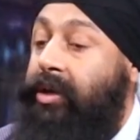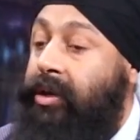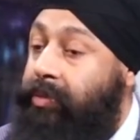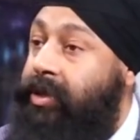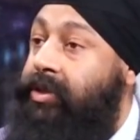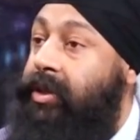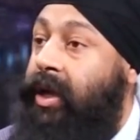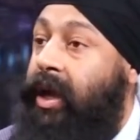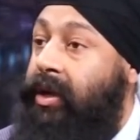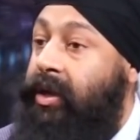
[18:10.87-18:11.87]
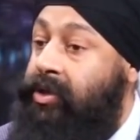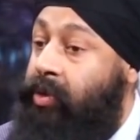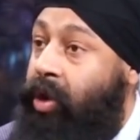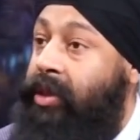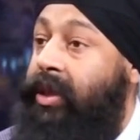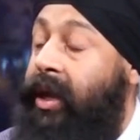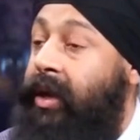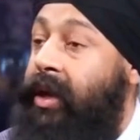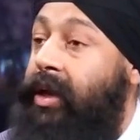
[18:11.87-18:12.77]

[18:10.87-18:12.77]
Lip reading: liberal sarkar doesn't want that.